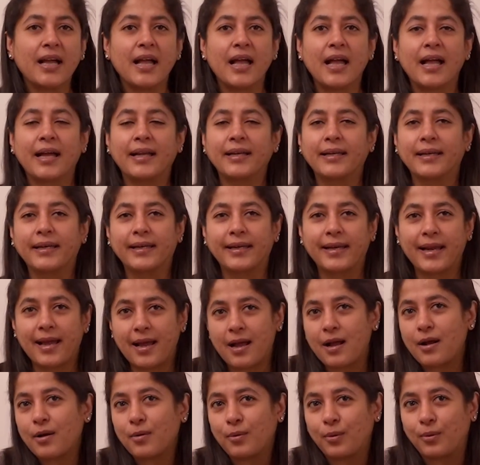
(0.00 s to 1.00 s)
And
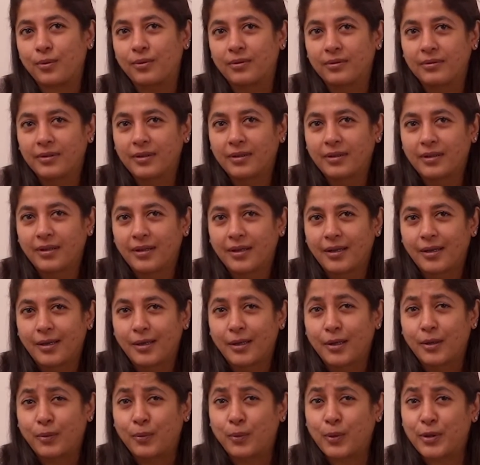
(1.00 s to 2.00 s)
now,
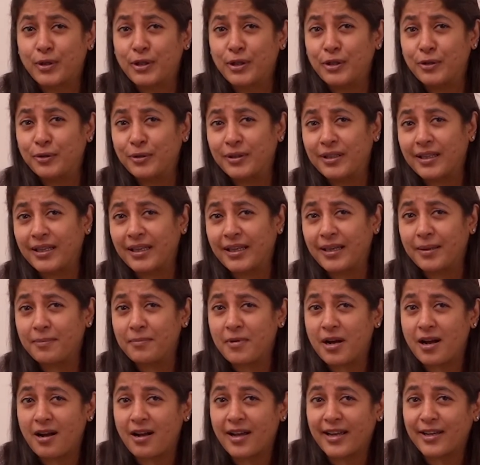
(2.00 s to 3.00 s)
what do you think am
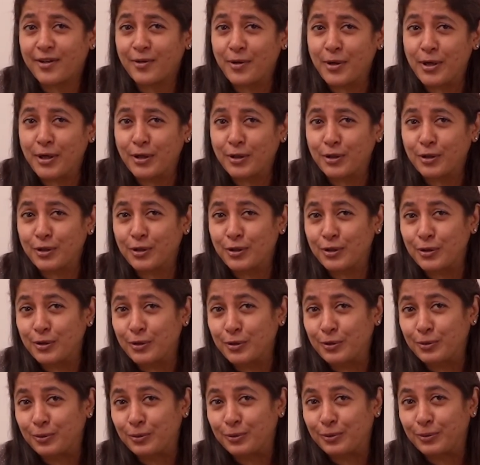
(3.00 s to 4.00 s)
I going to
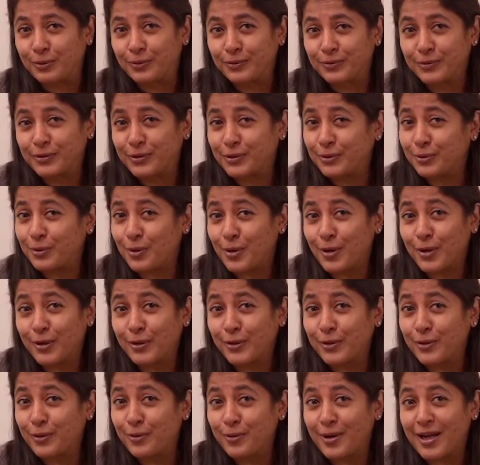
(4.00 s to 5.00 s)
do? You all
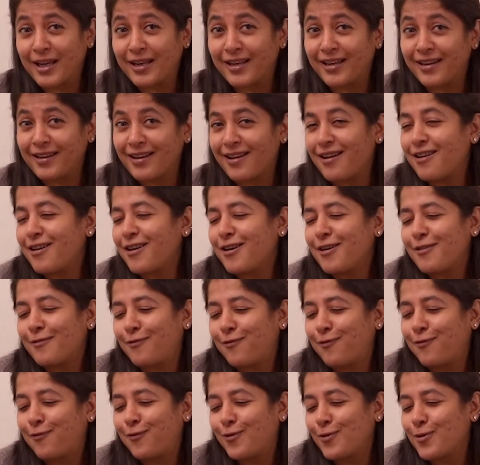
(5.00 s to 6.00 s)
know I love
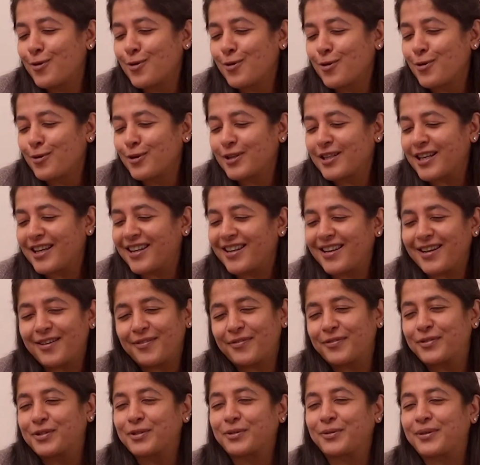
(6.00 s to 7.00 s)
food, I
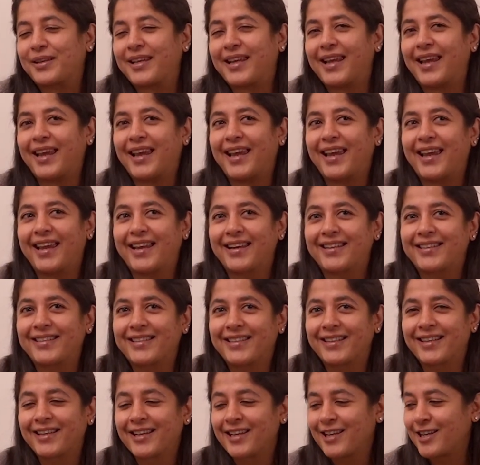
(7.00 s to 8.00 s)
love to
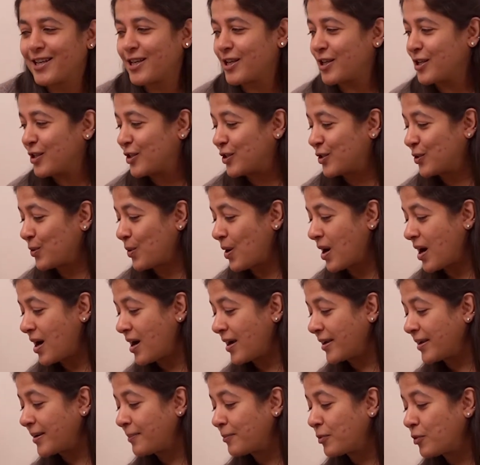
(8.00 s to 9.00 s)
eat. So
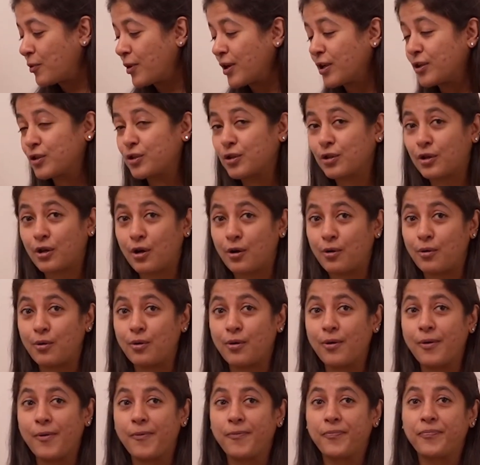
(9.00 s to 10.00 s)
I am going to
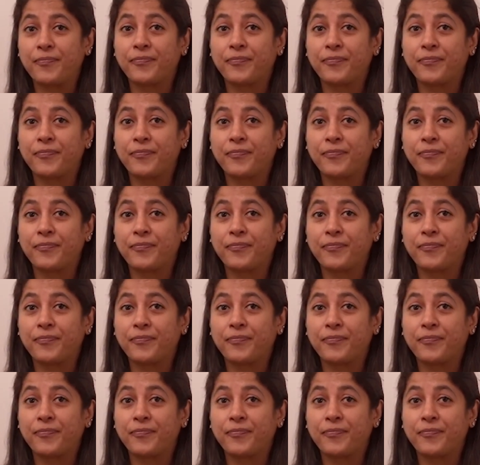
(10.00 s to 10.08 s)
go